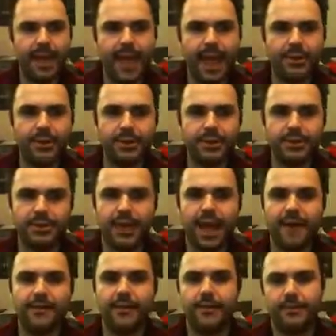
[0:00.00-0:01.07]
And also
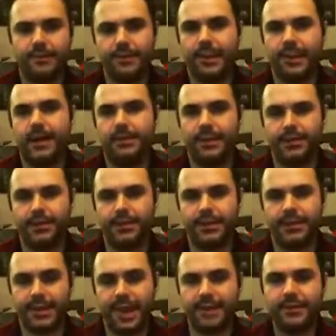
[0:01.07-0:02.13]
having
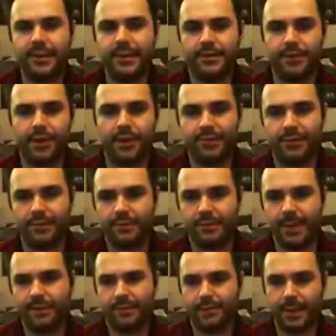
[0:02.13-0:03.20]
Endurance and having that 4-up
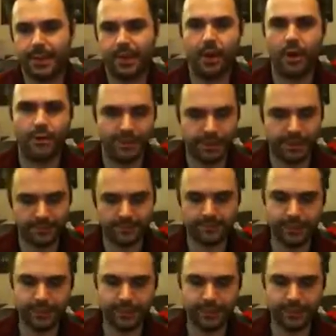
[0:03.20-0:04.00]
FNP over the